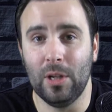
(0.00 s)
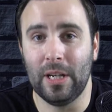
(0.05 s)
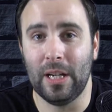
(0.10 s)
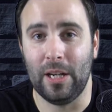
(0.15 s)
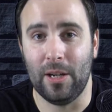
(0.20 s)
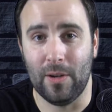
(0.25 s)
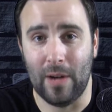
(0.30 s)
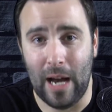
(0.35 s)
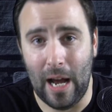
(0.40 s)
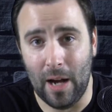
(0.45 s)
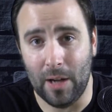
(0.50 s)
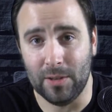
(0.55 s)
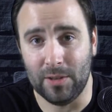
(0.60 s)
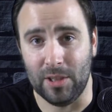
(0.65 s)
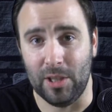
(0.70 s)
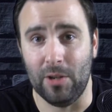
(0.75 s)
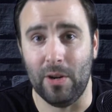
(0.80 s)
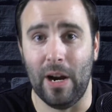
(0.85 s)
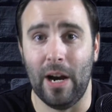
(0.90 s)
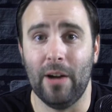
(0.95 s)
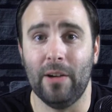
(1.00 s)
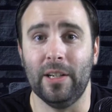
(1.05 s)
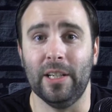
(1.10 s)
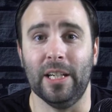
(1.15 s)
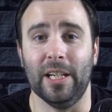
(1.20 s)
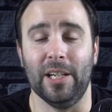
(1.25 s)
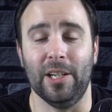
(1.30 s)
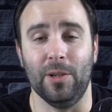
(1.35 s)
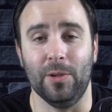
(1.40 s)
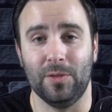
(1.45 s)
you look at your house in your
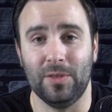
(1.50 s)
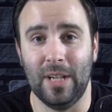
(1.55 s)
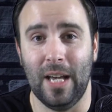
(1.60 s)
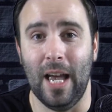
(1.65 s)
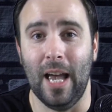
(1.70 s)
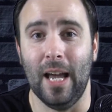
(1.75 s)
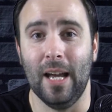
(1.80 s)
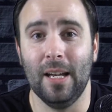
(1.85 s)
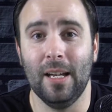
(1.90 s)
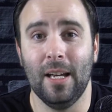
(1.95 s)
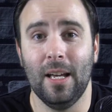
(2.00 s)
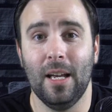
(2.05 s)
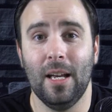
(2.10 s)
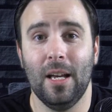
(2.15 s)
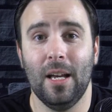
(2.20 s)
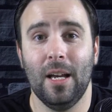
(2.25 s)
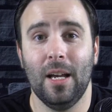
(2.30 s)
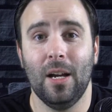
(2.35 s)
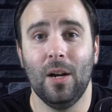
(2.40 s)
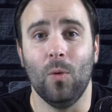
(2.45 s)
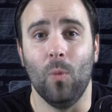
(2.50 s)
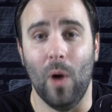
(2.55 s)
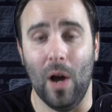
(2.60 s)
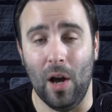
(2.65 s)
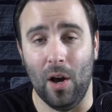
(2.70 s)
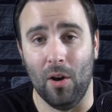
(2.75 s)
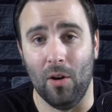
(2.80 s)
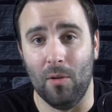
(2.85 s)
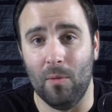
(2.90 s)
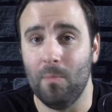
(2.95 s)
area and you say,
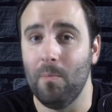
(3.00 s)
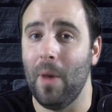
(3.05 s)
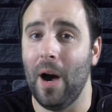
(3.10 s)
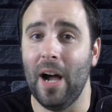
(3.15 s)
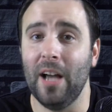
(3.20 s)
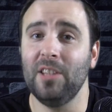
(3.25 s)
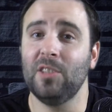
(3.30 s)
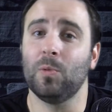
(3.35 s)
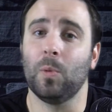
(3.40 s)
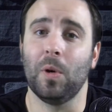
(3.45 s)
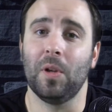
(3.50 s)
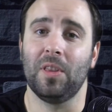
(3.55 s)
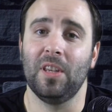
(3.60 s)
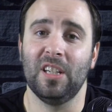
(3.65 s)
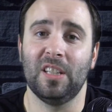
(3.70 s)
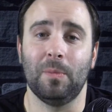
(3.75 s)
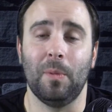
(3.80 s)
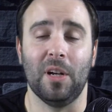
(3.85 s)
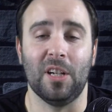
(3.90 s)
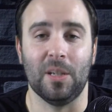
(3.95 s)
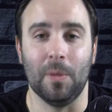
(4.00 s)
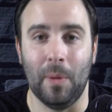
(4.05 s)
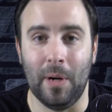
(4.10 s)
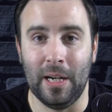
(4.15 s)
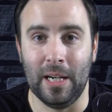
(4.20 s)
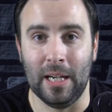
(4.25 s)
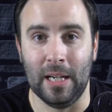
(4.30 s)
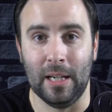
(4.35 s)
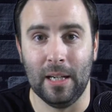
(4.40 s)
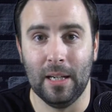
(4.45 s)
well, mine's worth this
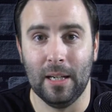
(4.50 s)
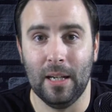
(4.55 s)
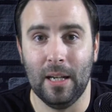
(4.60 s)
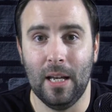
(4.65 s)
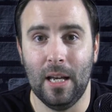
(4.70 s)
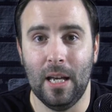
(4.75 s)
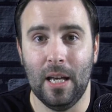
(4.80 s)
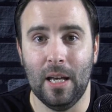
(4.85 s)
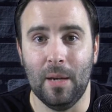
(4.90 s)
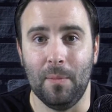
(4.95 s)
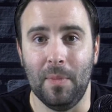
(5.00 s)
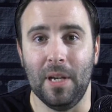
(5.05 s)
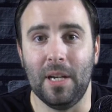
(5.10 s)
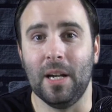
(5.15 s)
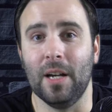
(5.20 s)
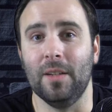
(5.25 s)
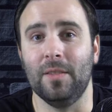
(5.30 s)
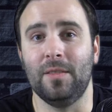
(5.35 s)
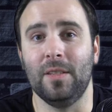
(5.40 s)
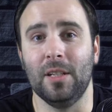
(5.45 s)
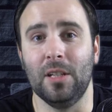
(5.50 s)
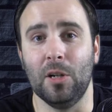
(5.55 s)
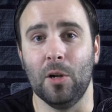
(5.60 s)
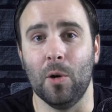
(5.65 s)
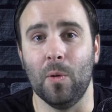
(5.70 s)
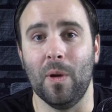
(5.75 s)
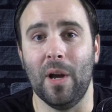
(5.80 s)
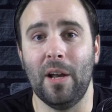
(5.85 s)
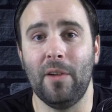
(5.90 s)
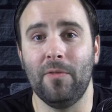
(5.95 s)
much money because
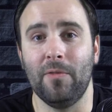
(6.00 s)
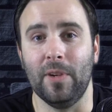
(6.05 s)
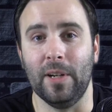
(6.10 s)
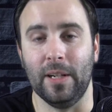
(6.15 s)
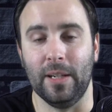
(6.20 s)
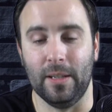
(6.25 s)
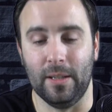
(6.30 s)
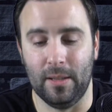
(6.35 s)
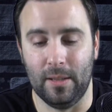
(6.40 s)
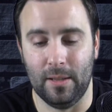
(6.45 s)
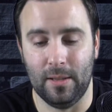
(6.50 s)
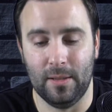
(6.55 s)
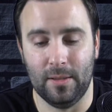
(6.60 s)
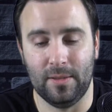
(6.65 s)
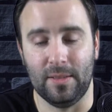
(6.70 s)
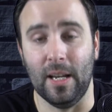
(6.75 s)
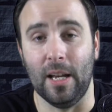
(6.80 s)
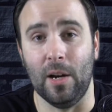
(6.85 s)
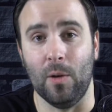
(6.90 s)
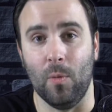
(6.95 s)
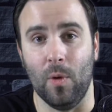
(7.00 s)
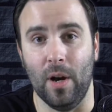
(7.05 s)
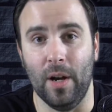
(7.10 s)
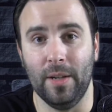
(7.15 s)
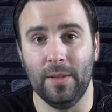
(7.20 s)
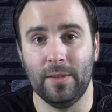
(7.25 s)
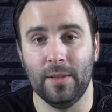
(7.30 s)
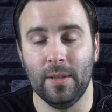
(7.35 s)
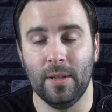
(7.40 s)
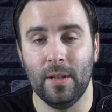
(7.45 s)
Zillow or Redfin said it
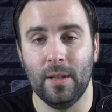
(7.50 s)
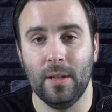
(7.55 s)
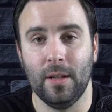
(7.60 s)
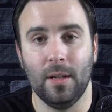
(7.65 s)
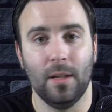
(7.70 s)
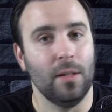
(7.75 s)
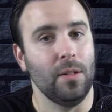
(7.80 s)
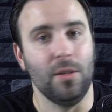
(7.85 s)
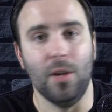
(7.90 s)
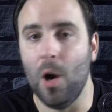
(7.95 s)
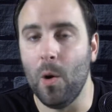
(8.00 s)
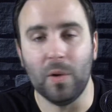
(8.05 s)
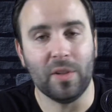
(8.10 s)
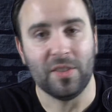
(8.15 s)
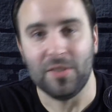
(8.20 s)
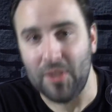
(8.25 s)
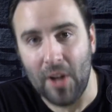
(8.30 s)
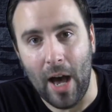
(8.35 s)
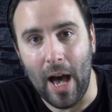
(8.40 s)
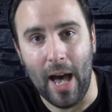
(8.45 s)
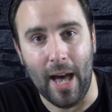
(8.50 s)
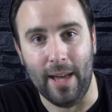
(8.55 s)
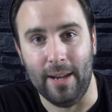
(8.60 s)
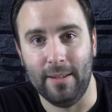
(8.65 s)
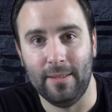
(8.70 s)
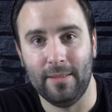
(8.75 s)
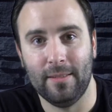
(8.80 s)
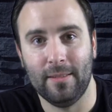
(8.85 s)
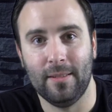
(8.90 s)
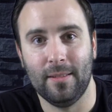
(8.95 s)
was. No, it's
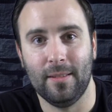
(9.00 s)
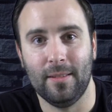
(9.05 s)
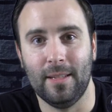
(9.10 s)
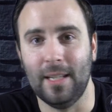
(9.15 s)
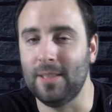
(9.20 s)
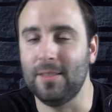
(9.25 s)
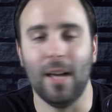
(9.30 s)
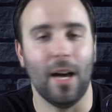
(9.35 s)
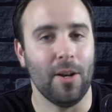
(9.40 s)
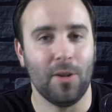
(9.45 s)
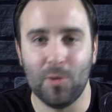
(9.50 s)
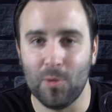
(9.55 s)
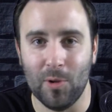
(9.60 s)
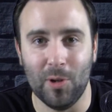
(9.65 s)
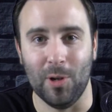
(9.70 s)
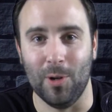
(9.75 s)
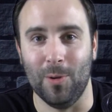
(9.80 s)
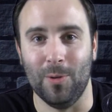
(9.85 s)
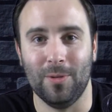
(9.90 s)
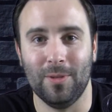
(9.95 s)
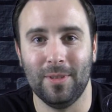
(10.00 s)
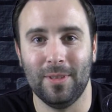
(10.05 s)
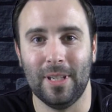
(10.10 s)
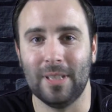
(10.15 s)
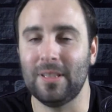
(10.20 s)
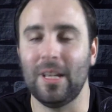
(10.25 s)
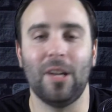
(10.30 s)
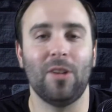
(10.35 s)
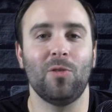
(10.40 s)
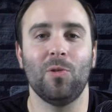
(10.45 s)
not. That's not true.
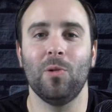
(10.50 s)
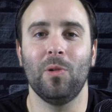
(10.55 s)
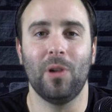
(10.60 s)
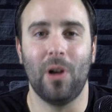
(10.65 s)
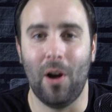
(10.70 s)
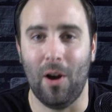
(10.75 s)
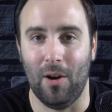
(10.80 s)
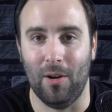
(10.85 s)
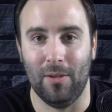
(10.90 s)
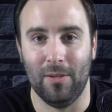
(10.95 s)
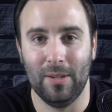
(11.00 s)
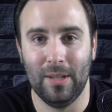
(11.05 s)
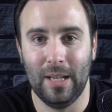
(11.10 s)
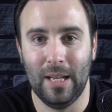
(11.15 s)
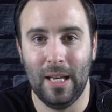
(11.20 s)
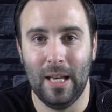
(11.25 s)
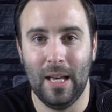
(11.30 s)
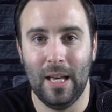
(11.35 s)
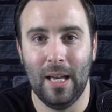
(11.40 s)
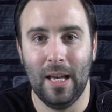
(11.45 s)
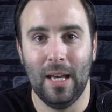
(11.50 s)
That's not true at all.